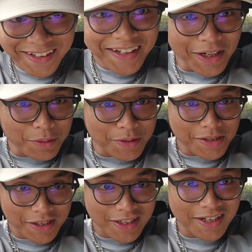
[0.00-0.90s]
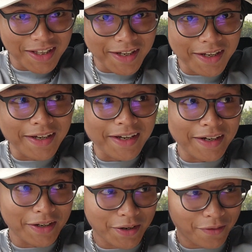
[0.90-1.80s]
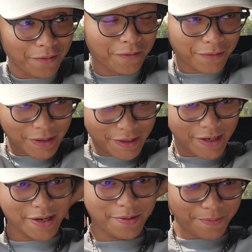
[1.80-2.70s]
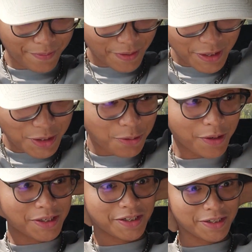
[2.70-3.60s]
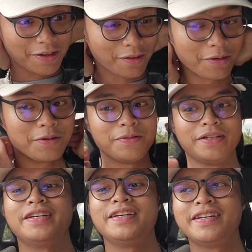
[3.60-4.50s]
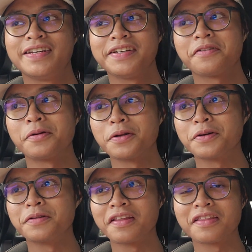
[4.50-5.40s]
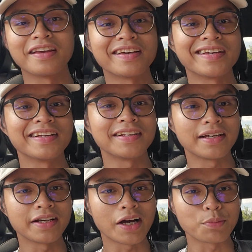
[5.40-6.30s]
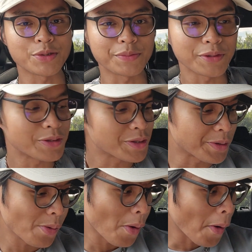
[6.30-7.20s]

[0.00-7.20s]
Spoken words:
I was thinking of each question thoroughly, critically thinking like I'm supposed to.